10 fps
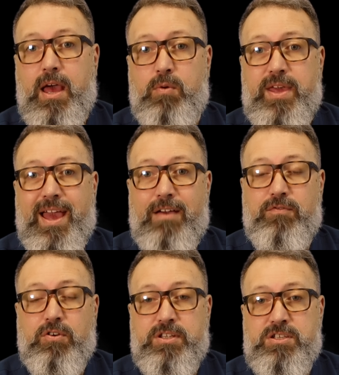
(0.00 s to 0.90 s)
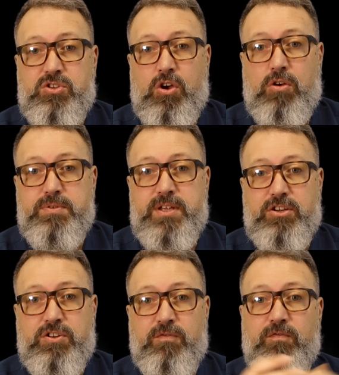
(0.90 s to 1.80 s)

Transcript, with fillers: and we have got this top section